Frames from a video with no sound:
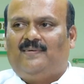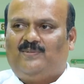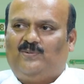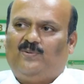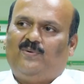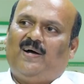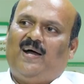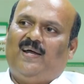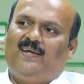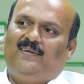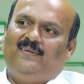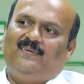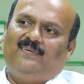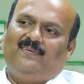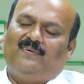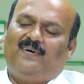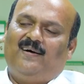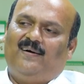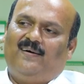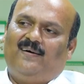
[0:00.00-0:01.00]
So I
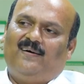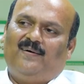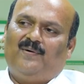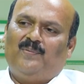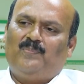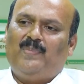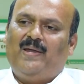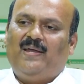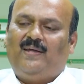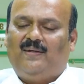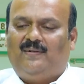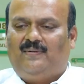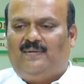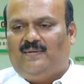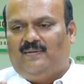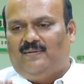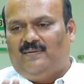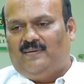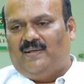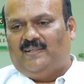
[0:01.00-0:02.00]
make it
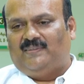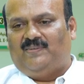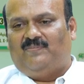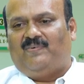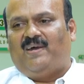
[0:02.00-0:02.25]
as a